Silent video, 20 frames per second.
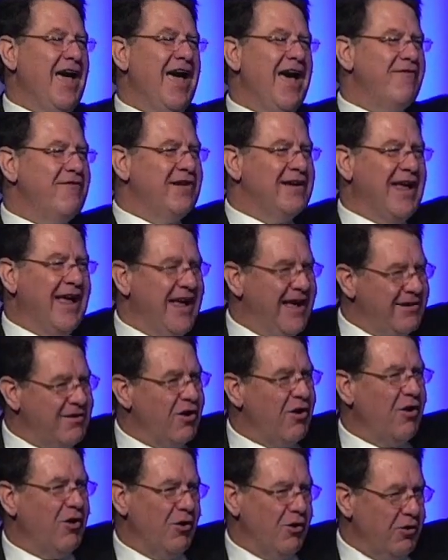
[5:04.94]
heaven
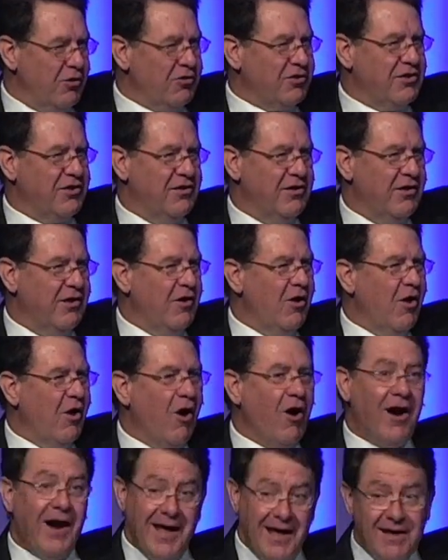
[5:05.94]
and earth,
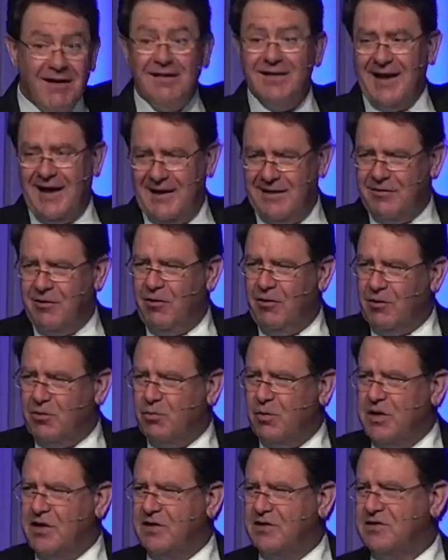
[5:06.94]
or hell and
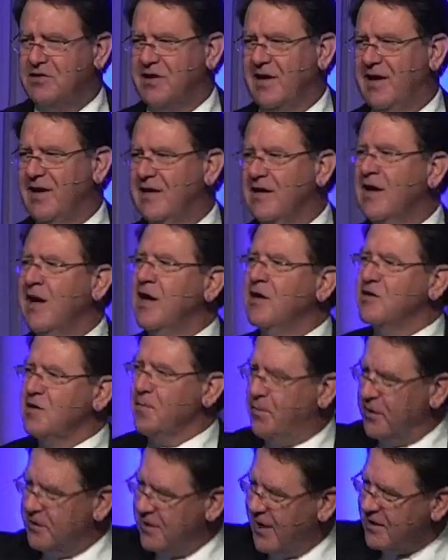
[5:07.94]
earth, we could say,
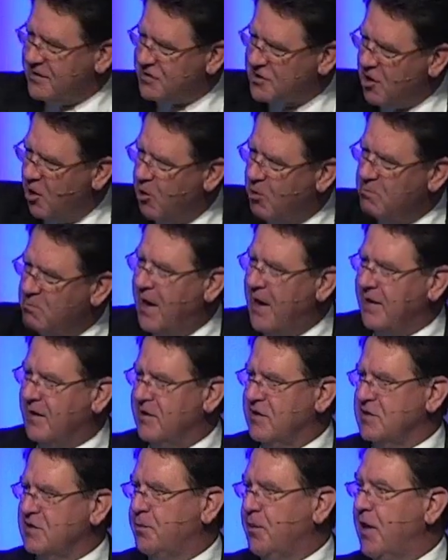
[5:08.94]
to put that stone
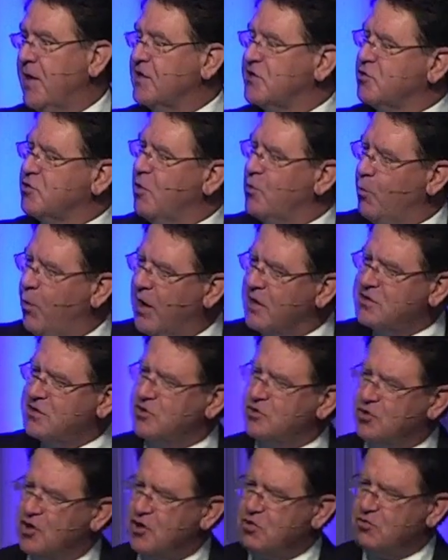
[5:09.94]
back in its place. So it
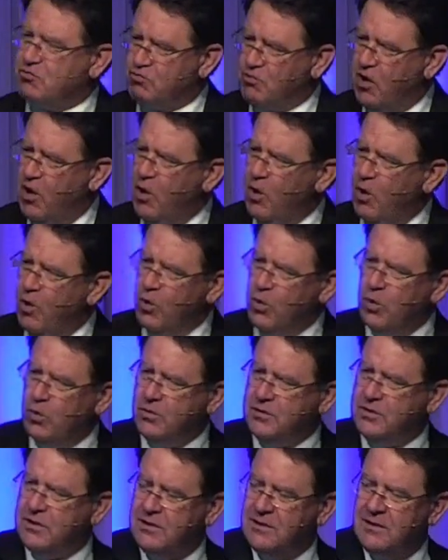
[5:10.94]
wasn't just
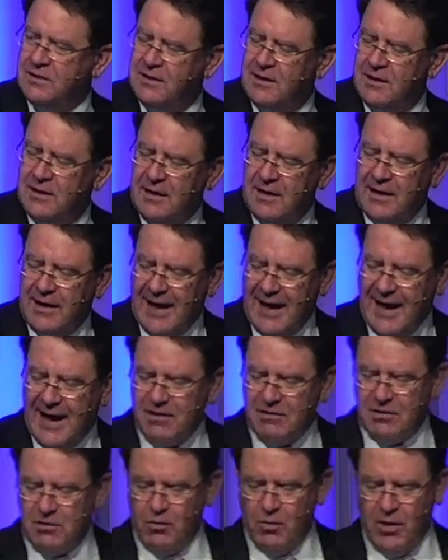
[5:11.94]
rolled
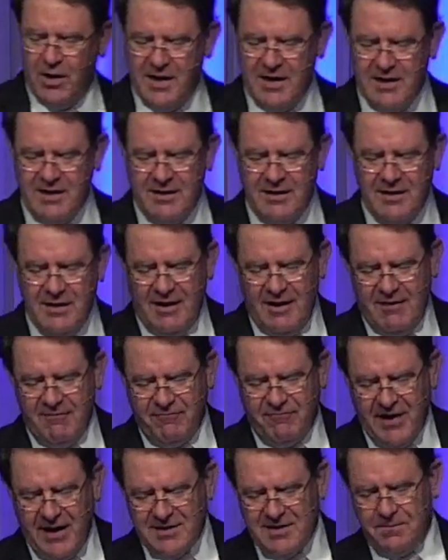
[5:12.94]
out of the way.
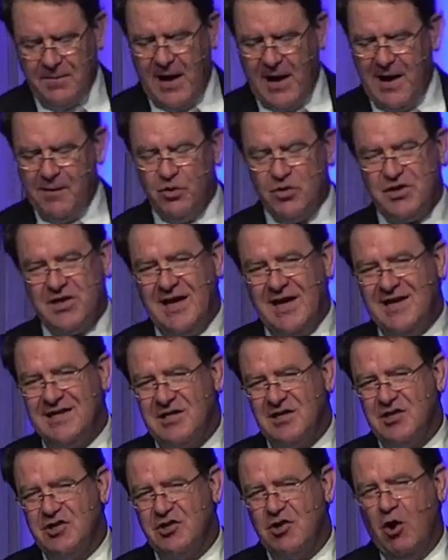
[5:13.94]
In fact, the Bible
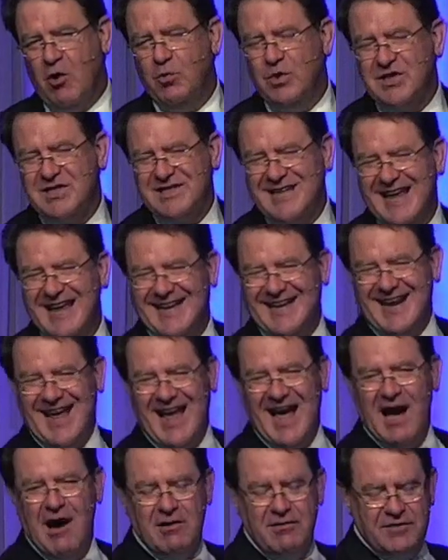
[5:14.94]
says the stone was taken
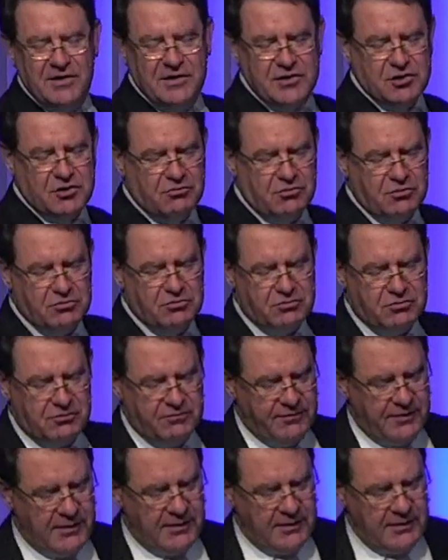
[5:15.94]
out of its
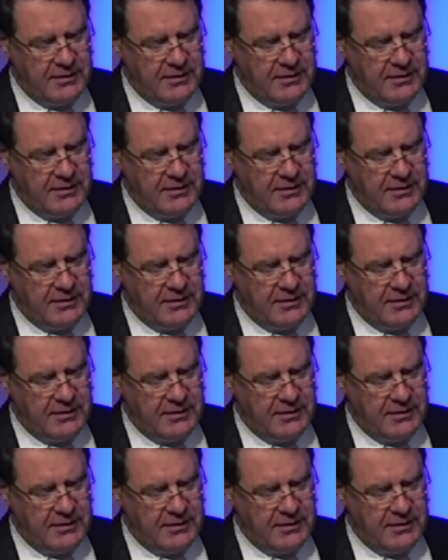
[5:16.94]
groove.